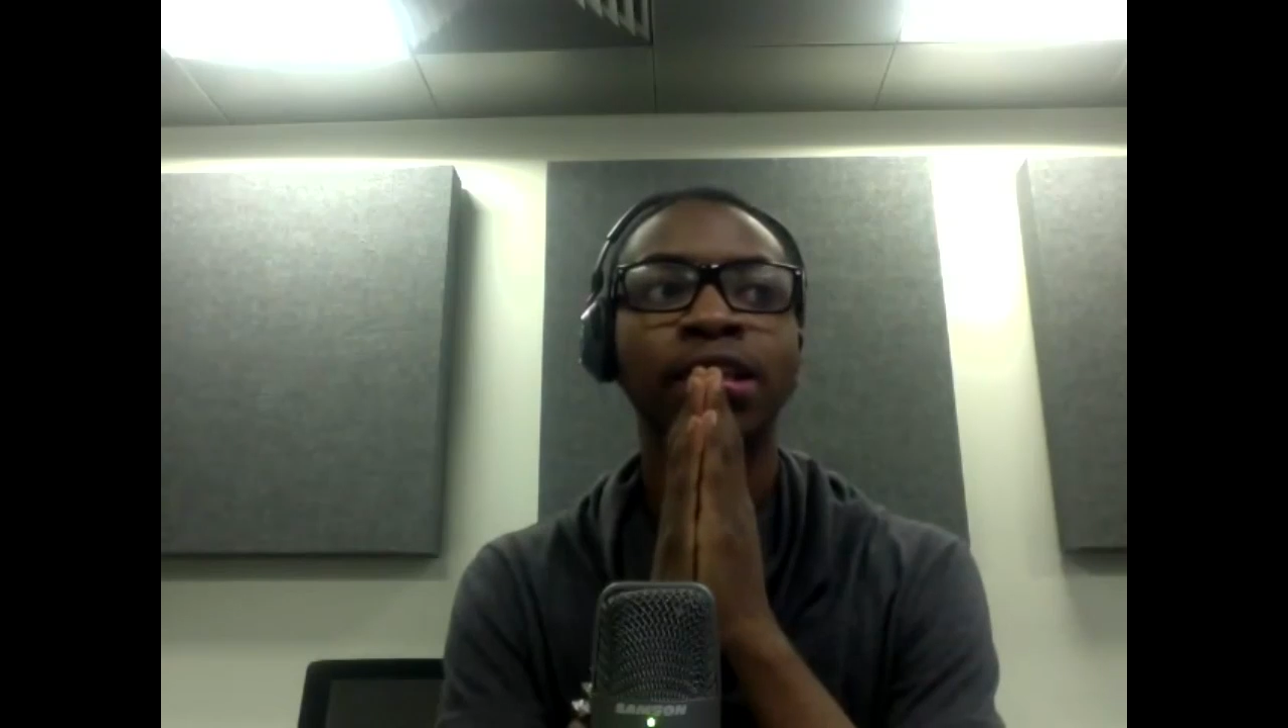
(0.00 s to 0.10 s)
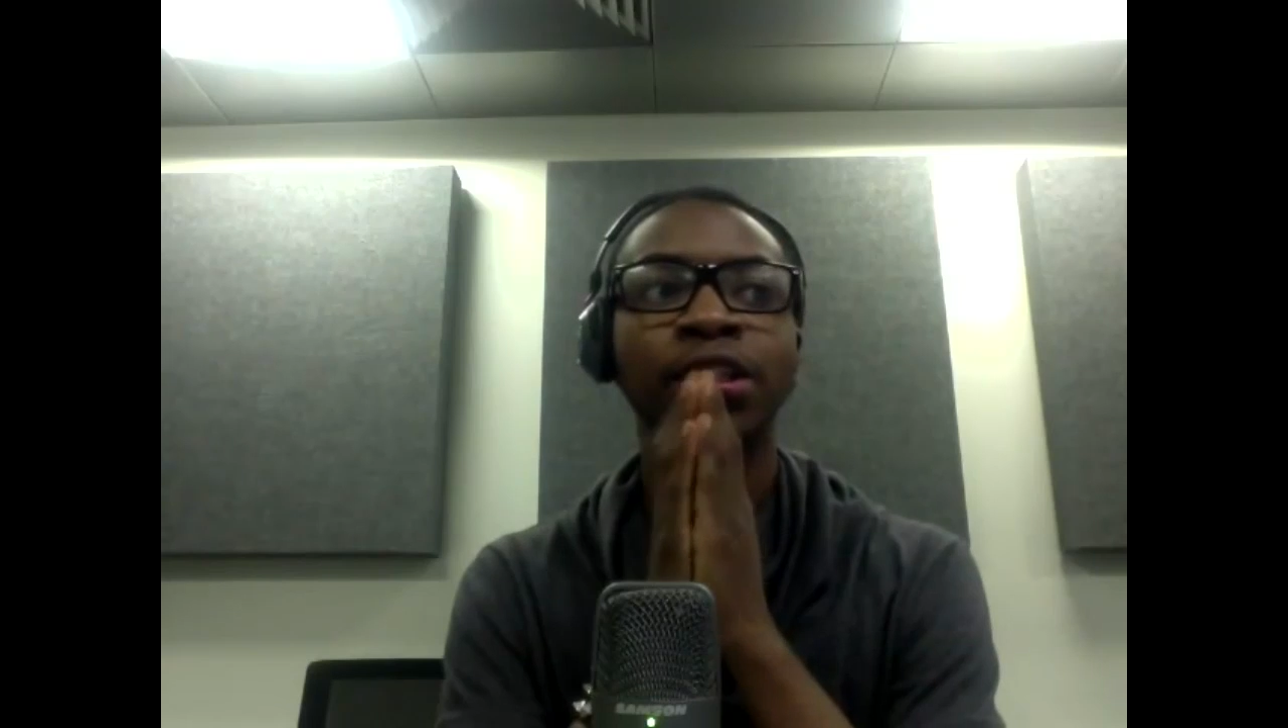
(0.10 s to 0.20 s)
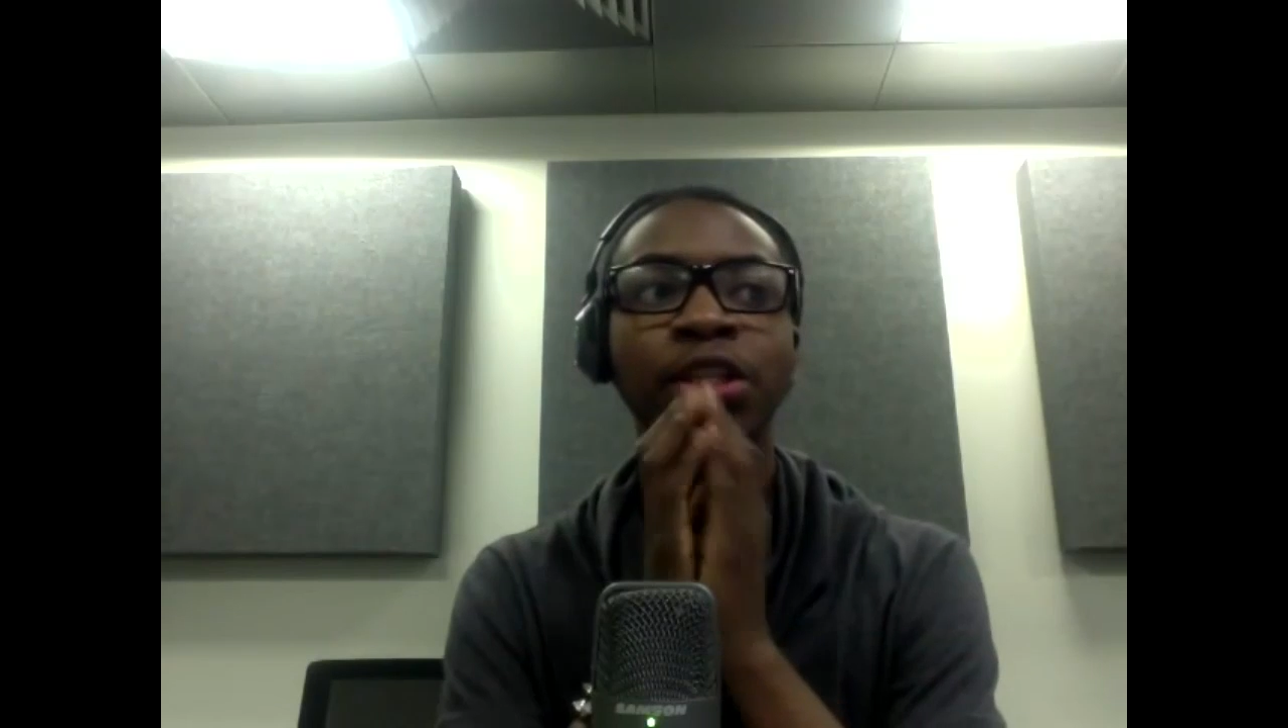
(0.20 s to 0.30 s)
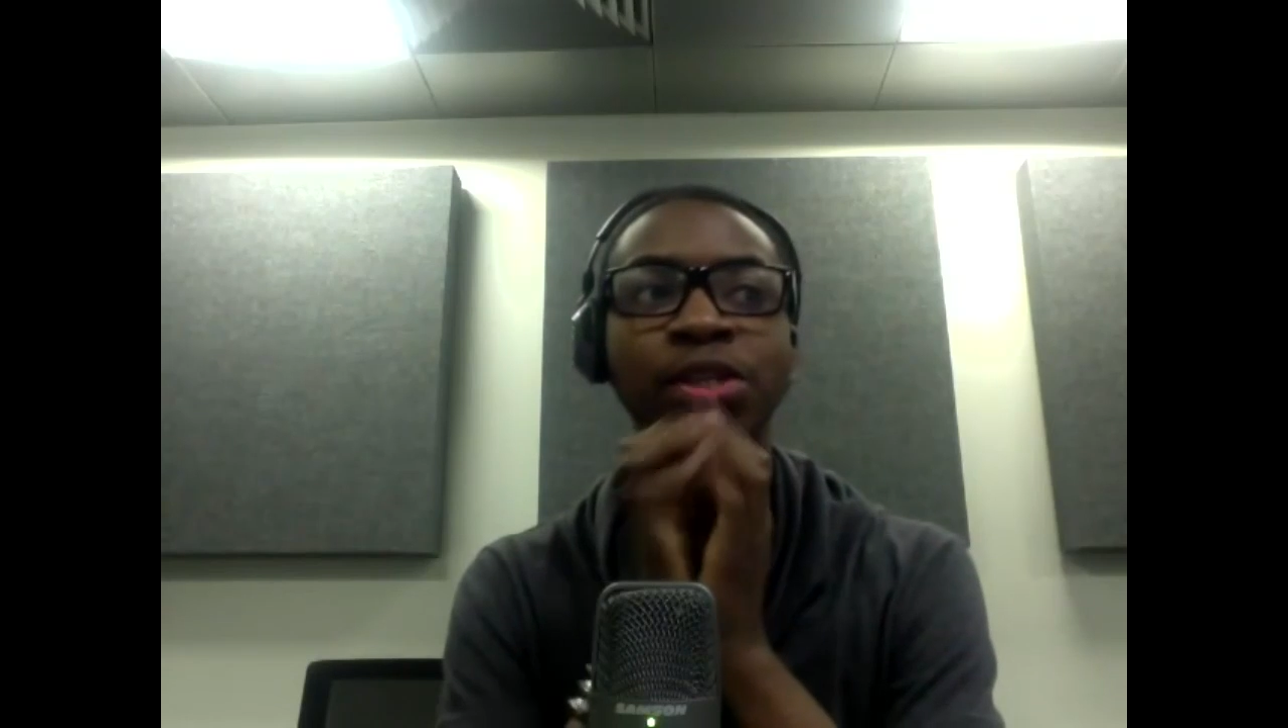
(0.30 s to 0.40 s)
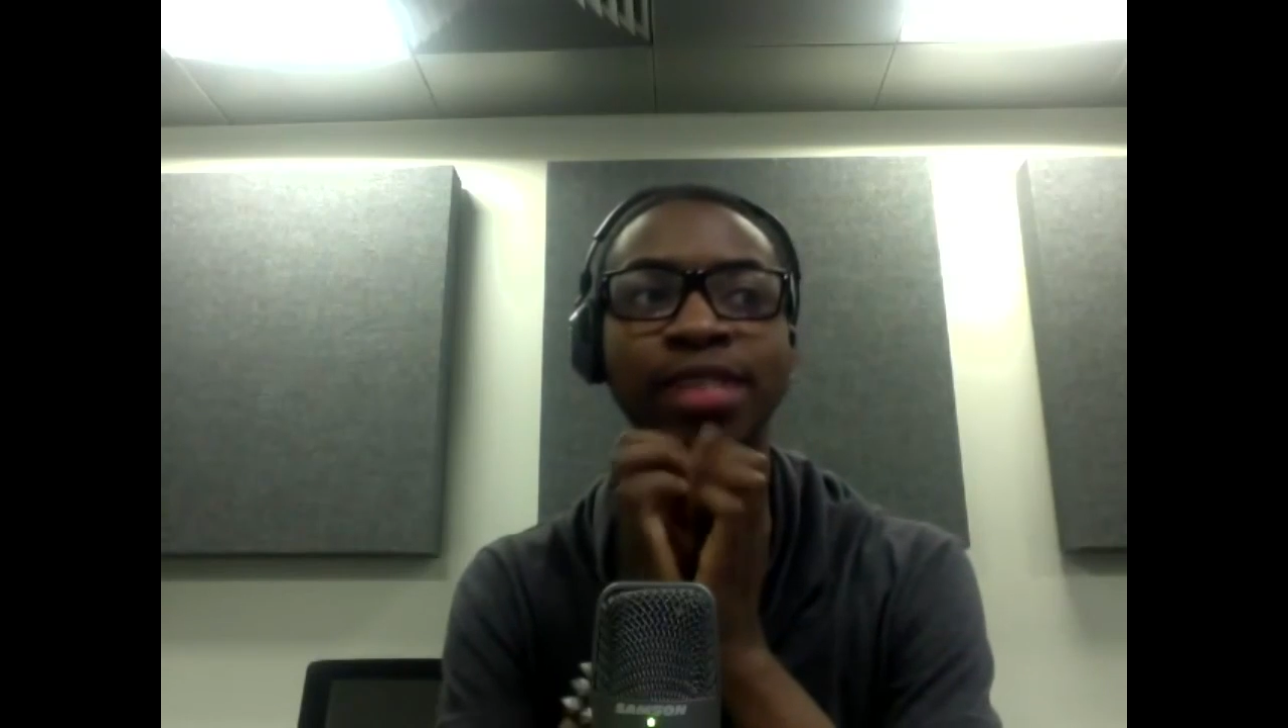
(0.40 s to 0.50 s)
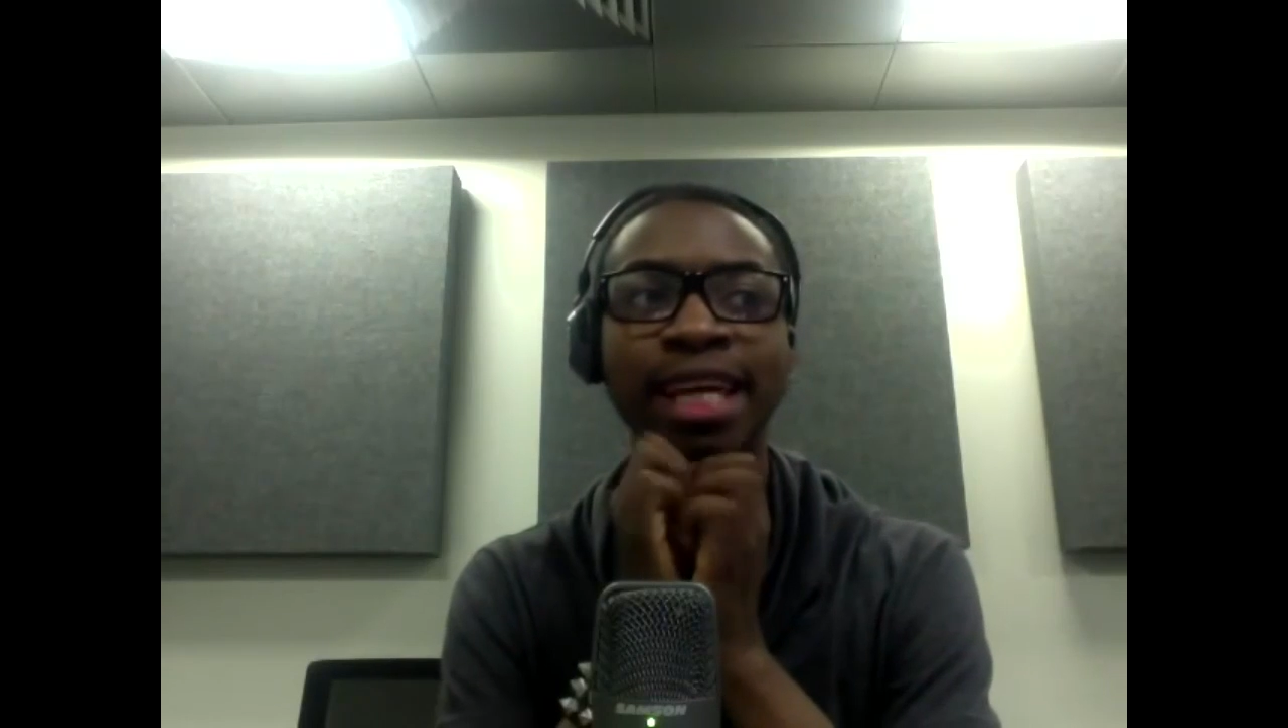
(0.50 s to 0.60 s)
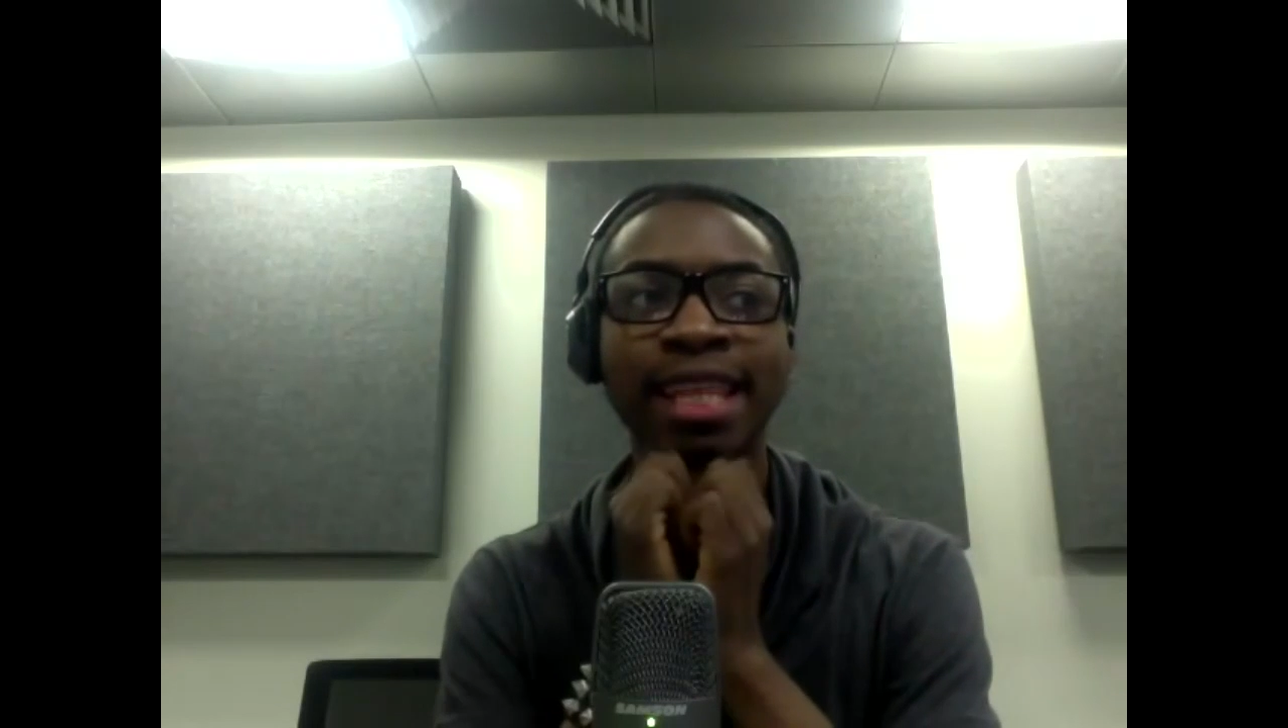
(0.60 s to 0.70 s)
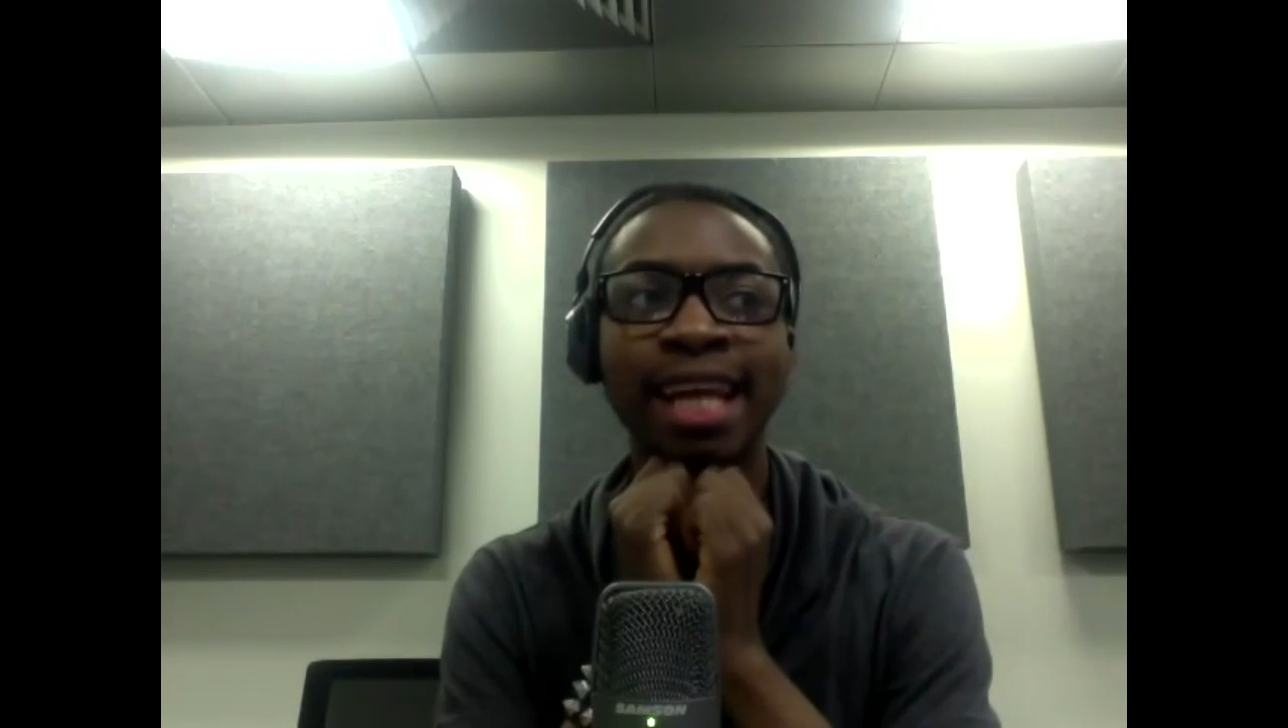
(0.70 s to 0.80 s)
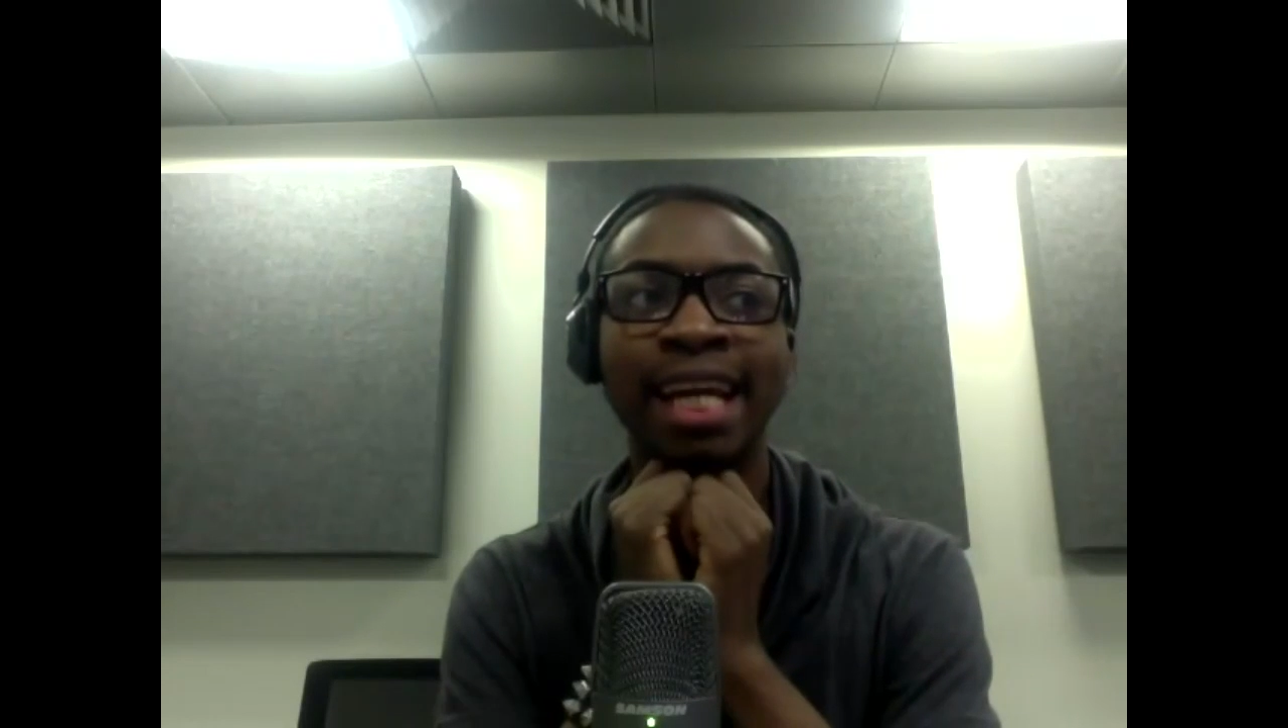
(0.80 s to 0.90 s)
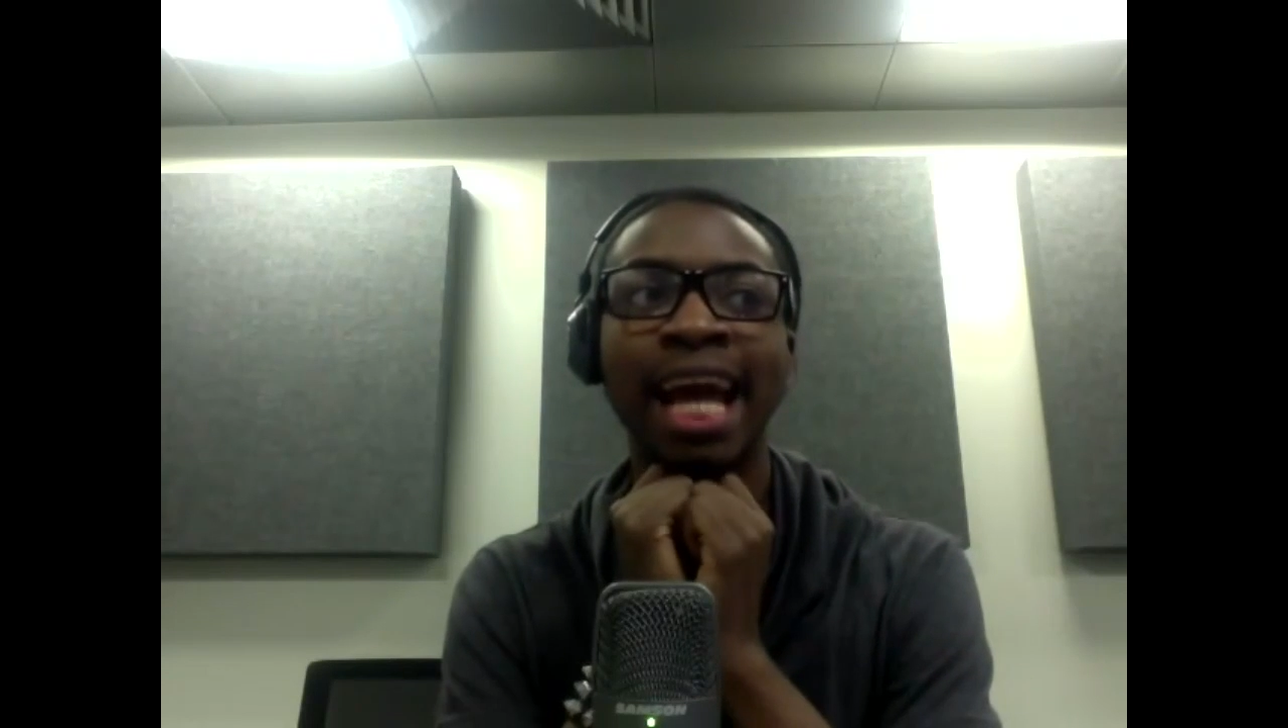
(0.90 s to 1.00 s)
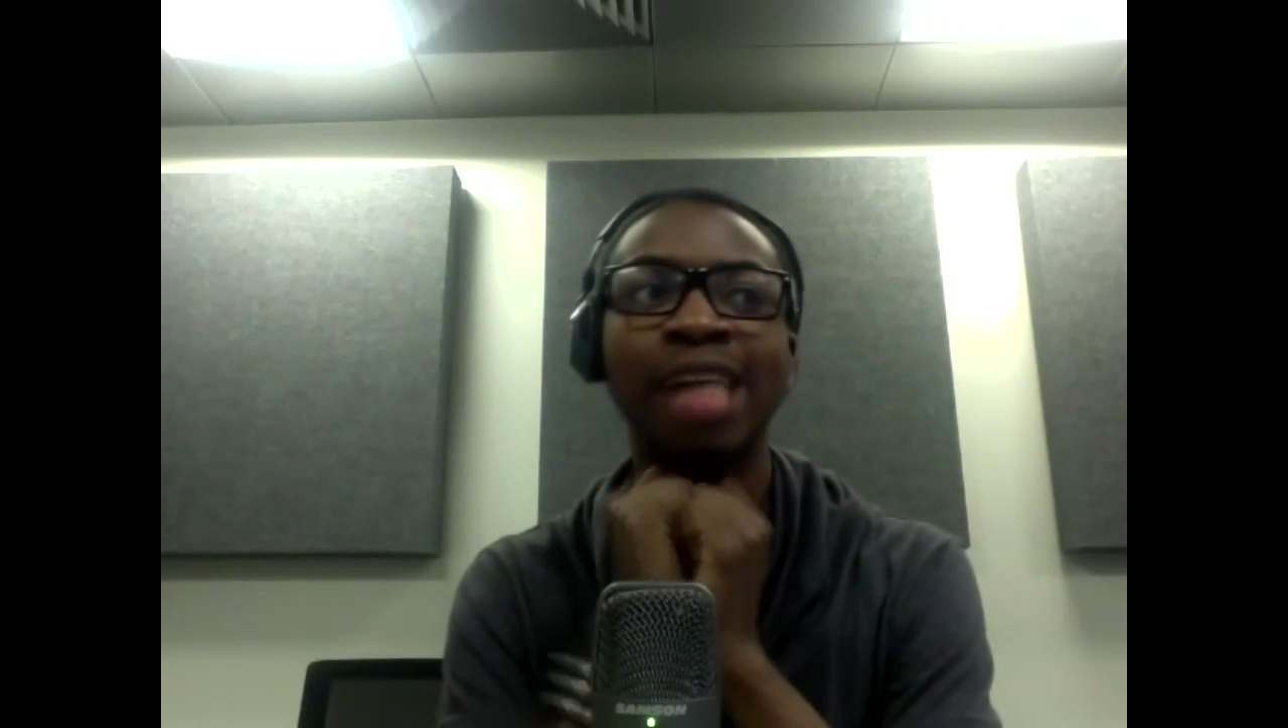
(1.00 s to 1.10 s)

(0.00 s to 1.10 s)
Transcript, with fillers: Did you see that?